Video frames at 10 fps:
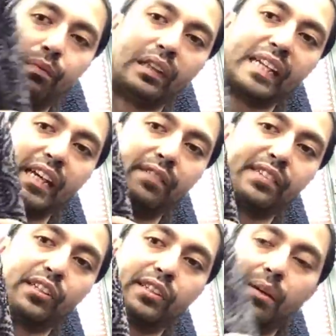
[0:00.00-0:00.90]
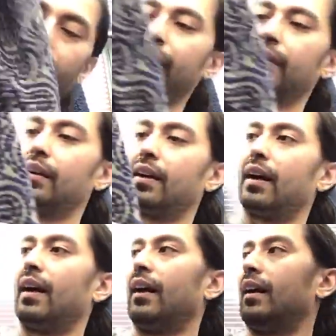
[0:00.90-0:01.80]
leaves or something,
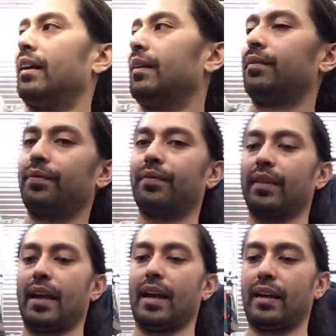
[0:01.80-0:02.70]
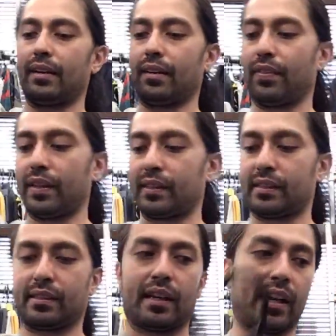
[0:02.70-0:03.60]
uh, and this
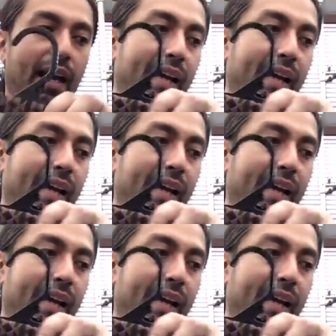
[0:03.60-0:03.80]
kind of